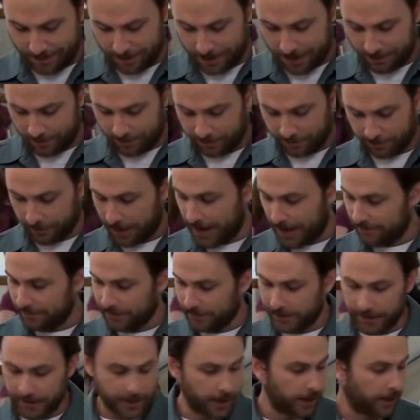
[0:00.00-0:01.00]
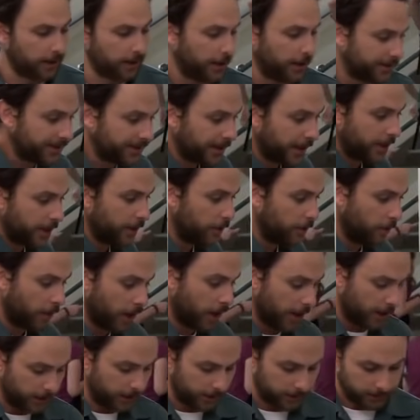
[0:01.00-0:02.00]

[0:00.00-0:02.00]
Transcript: but I'm thriving here, I'll uh, tell you what. Uh